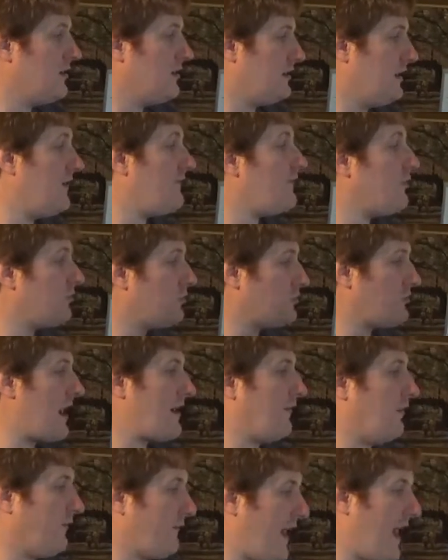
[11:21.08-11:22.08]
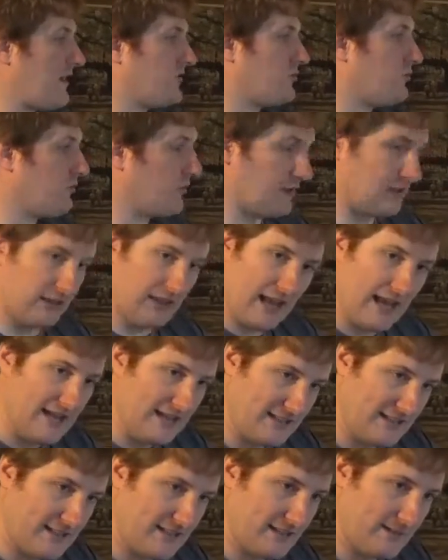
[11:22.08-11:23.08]
if you could travel faster than
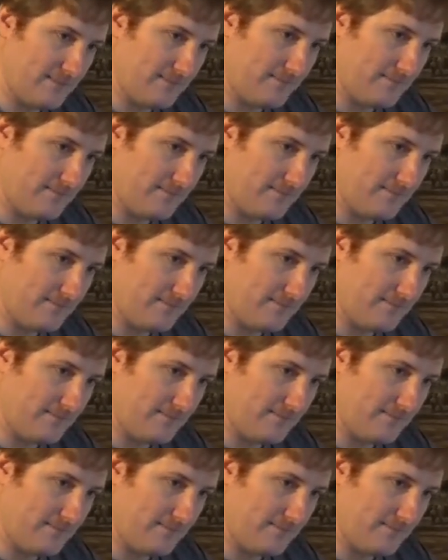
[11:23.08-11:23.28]
light,